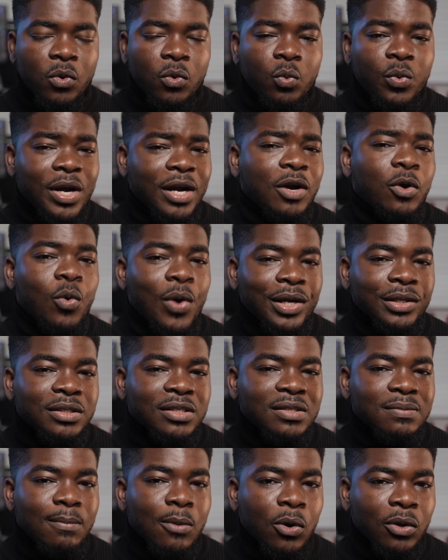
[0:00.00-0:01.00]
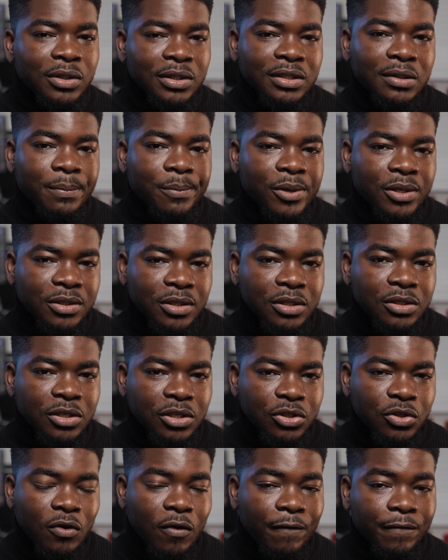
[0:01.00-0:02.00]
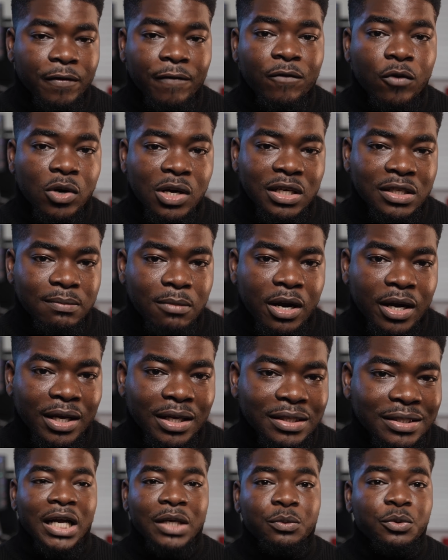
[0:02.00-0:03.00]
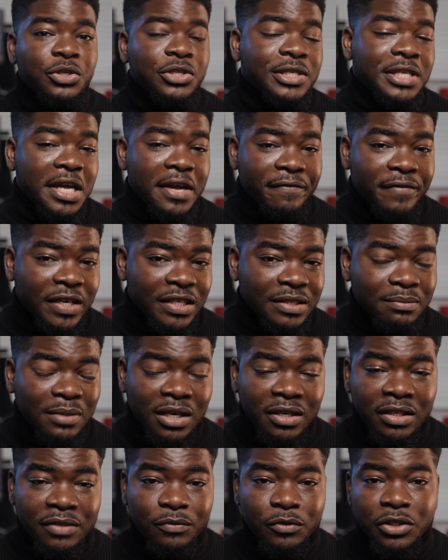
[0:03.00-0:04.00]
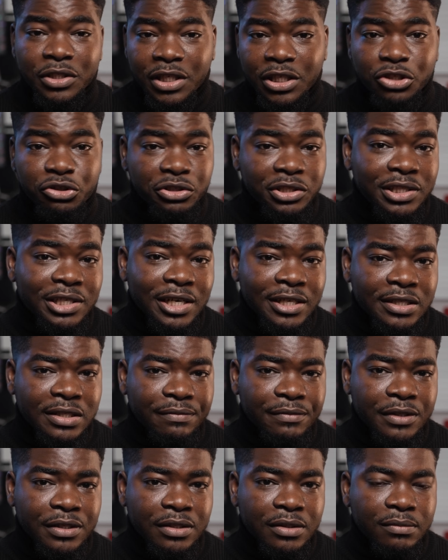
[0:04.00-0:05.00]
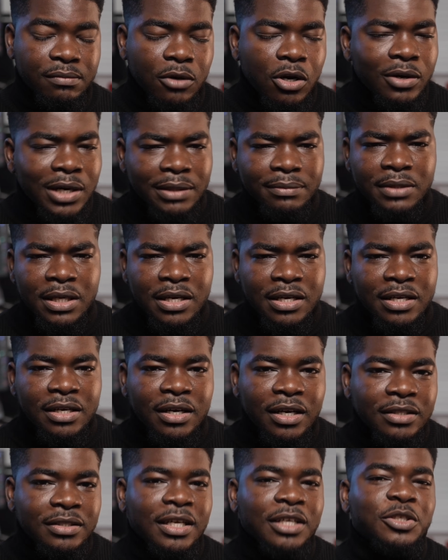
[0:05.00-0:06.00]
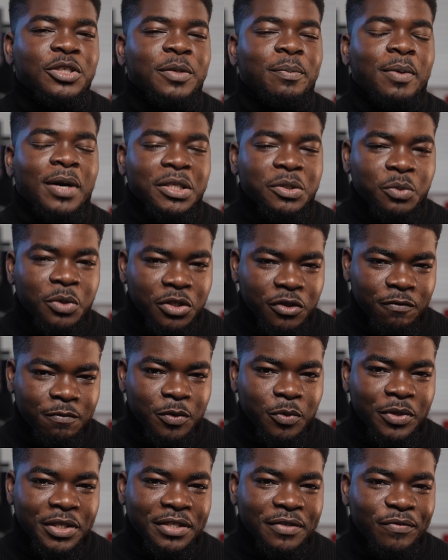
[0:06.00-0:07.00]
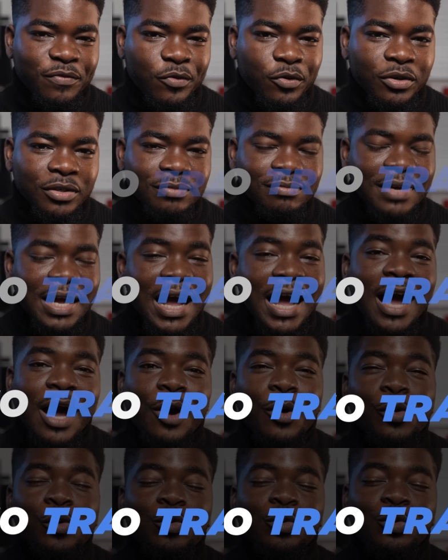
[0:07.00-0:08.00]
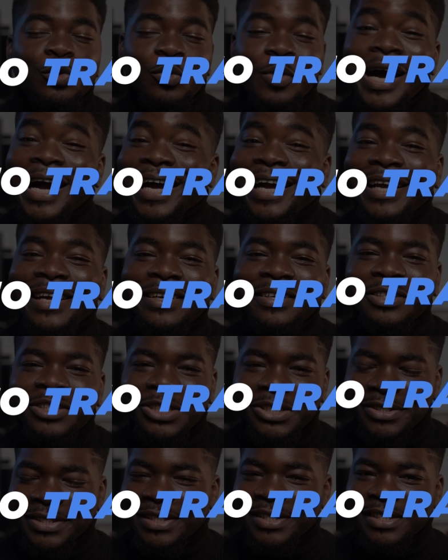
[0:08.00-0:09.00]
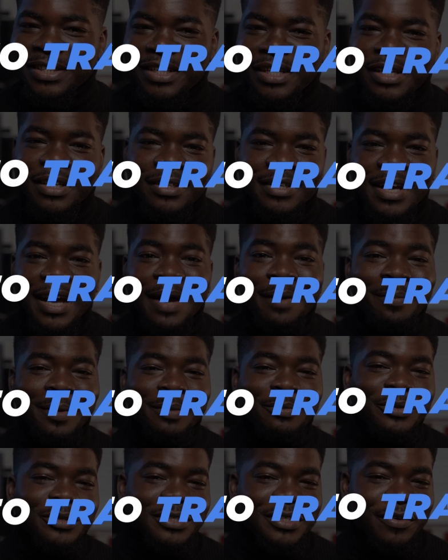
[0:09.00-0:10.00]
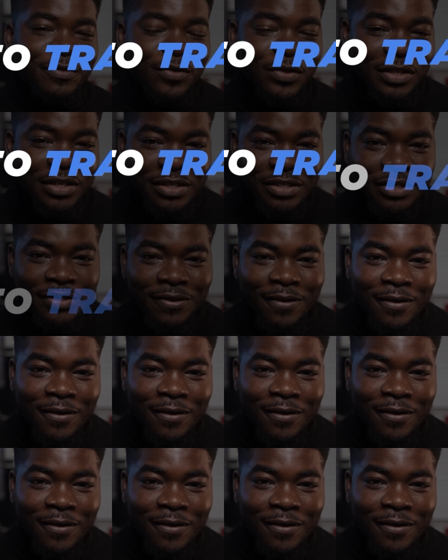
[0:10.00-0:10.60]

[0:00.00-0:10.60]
we're quite small in the percentage of the Forex market, and we use the FX market for day trading activities. All right, let's get to the part where you've been waiting for. How do I trade? The app I'm using for this is